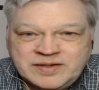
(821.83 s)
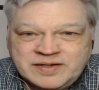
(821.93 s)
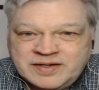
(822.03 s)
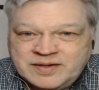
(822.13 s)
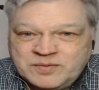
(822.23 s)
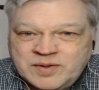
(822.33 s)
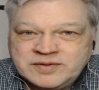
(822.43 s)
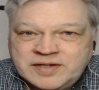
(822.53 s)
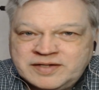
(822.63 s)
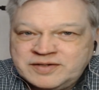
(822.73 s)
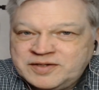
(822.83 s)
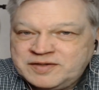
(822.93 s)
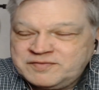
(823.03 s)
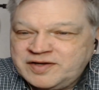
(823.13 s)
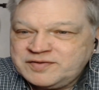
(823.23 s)
well done, good
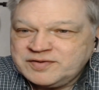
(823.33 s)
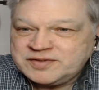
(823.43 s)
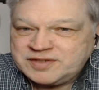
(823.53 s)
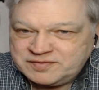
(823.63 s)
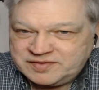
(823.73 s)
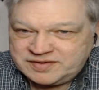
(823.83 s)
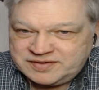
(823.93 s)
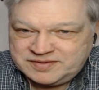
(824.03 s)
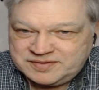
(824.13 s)
and faithful servant.